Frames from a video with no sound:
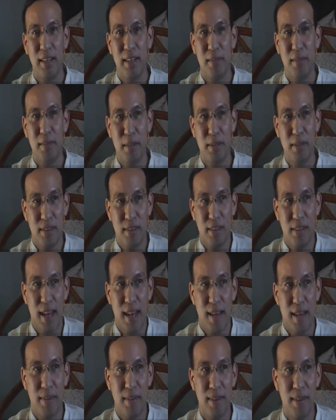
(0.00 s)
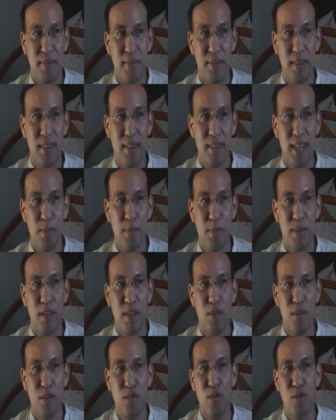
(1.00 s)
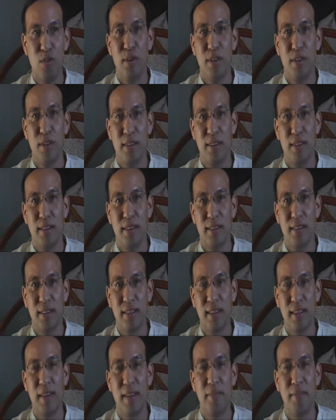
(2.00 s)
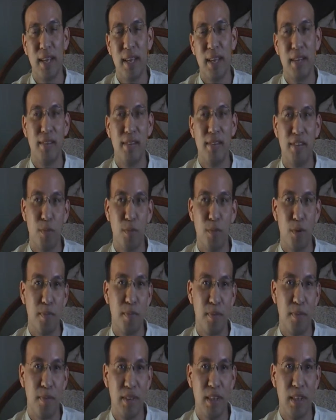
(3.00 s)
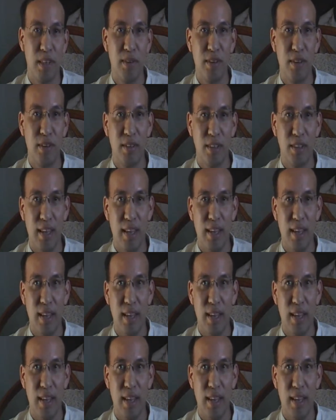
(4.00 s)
but still have enough of the themes that you took the life lessons more seriously.